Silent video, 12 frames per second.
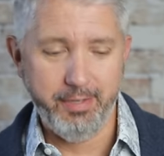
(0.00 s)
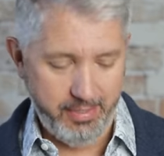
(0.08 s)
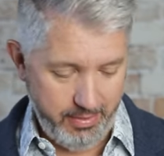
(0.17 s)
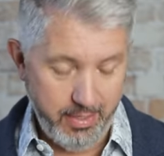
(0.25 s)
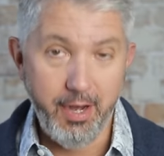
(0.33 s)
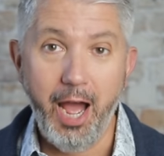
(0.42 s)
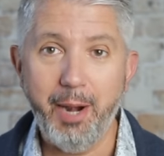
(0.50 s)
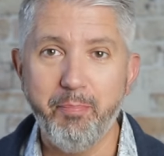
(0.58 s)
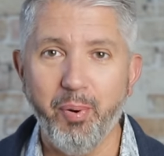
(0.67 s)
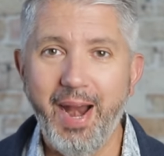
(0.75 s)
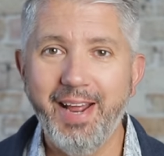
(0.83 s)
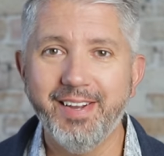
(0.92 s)
it's not
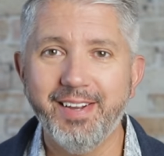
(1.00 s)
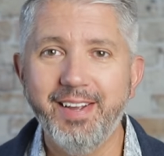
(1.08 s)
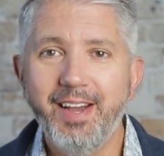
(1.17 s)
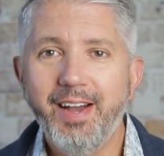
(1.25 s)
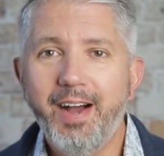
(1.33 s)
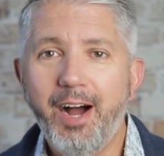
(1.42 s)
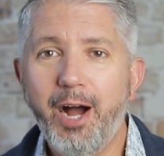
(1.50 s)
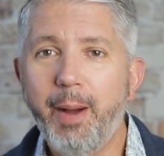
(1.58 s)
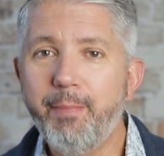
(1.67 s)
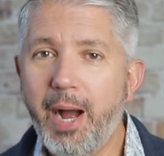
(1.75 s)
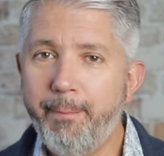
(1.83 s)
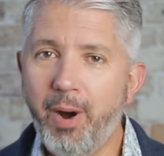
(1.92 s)
branded.
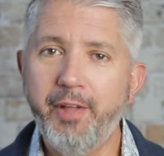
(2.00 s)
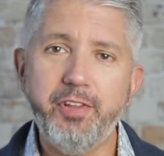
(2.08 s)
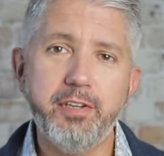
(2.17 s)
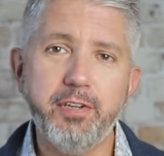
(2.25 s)
I bought